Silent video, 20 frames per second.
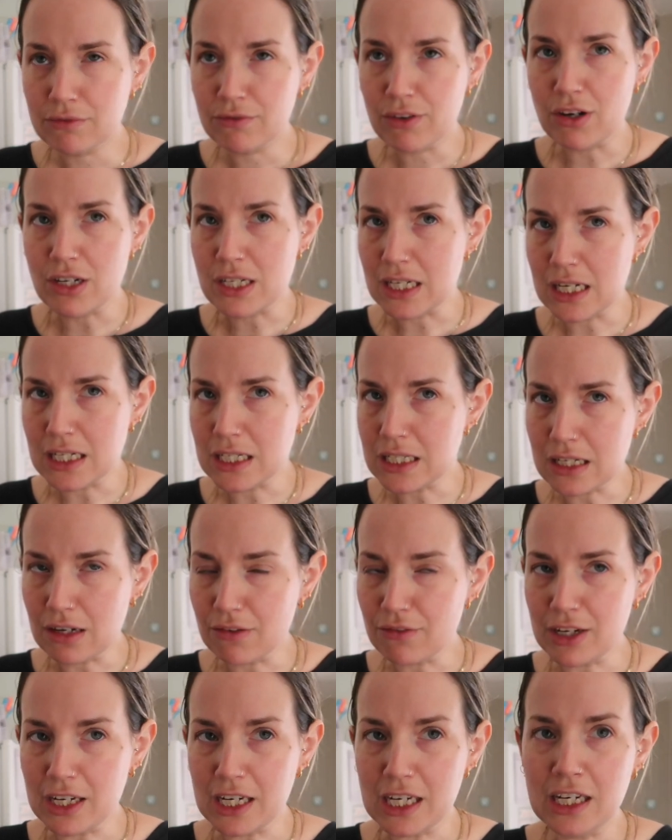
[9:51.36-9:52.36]
very
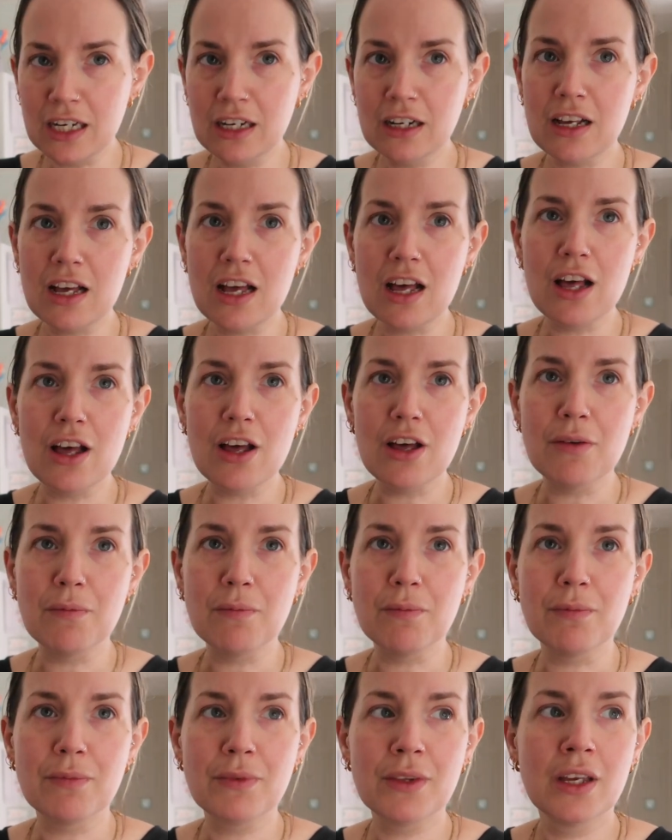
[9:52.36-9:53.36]
tentatively.
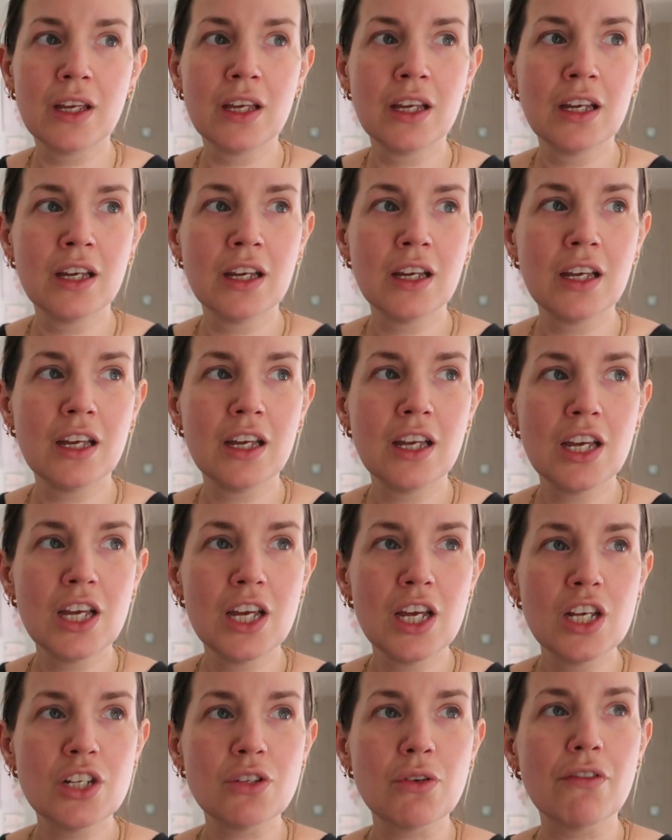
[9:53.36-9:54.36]

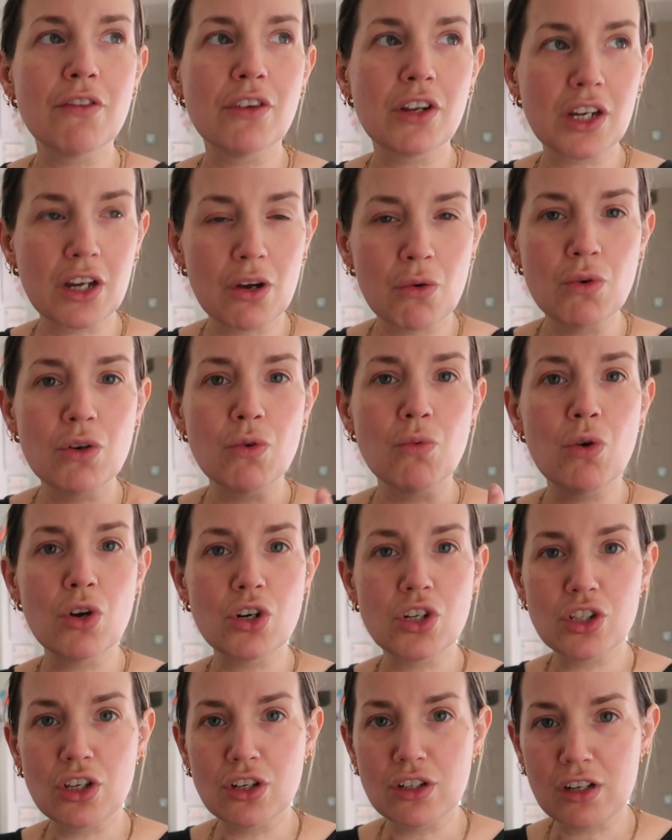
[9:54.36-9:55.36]
So I feel like I wanna
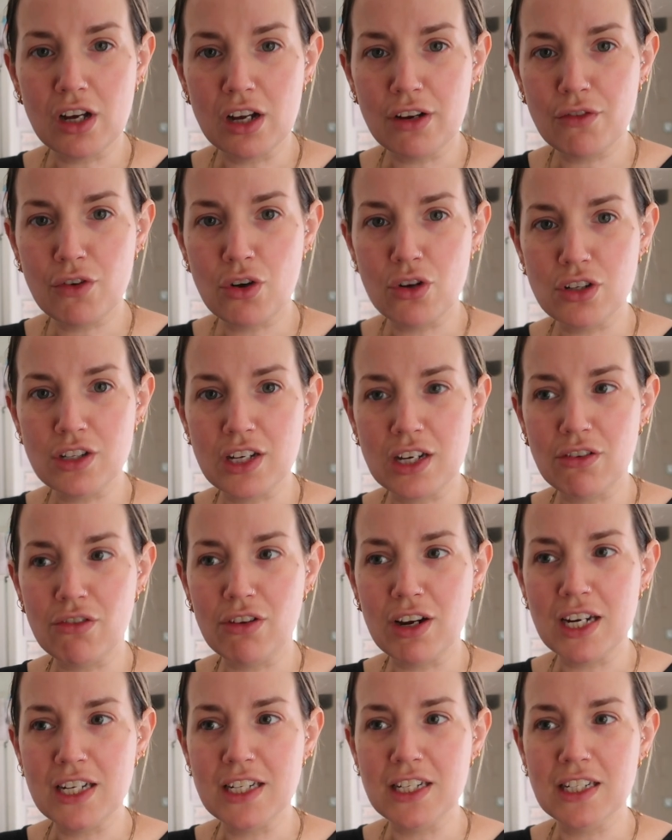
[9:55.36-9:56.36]
watch those kind of content
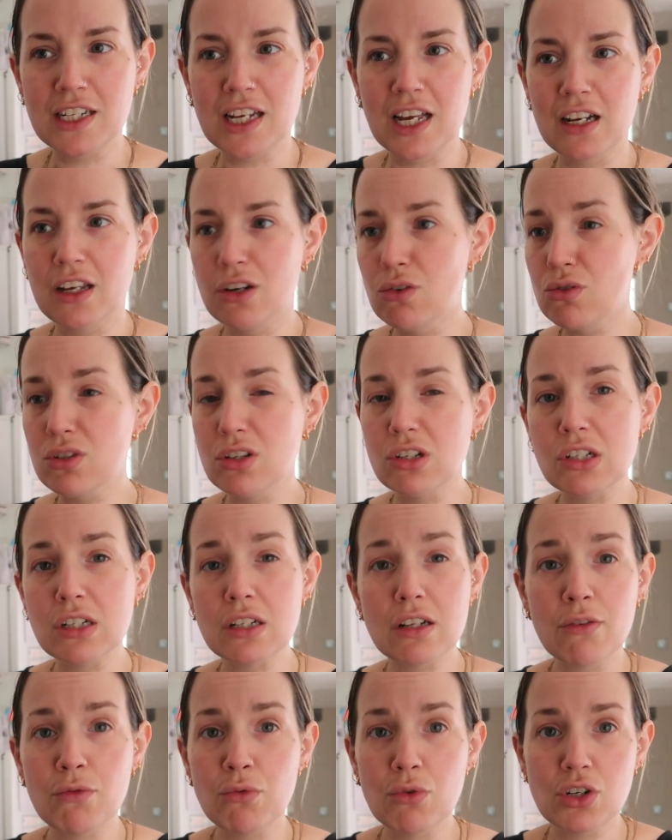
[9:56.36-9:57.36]
creators again. I also
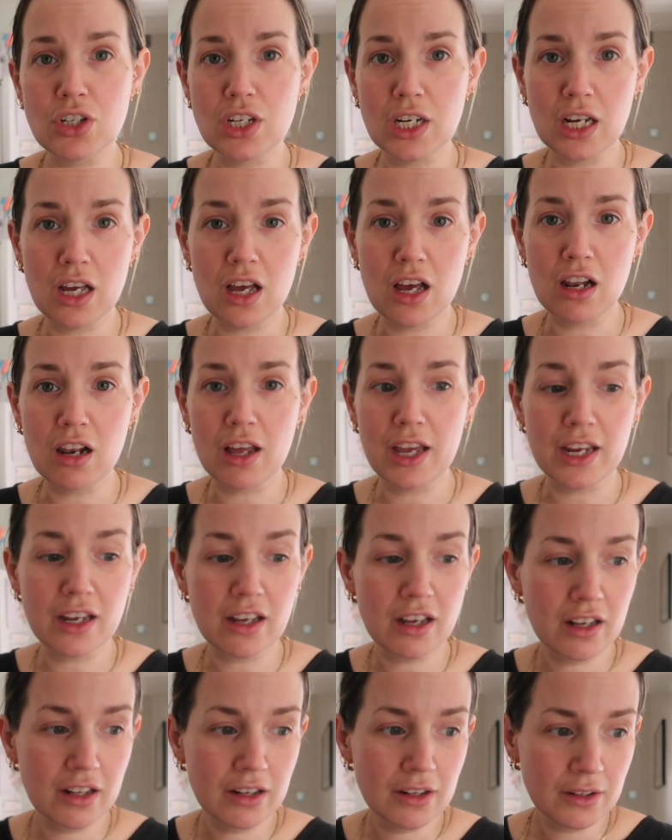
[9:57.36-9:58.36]
just love watching her
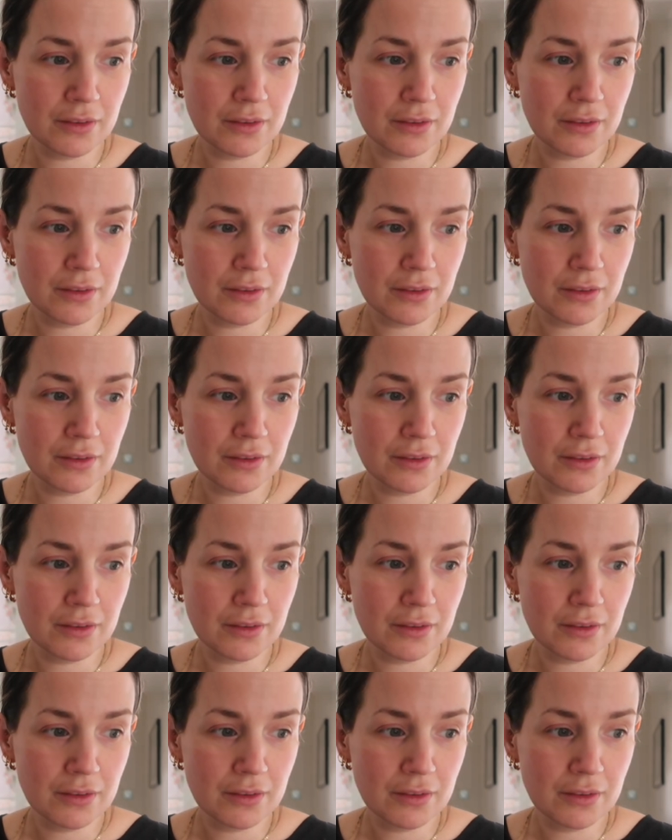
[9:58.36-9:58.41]
like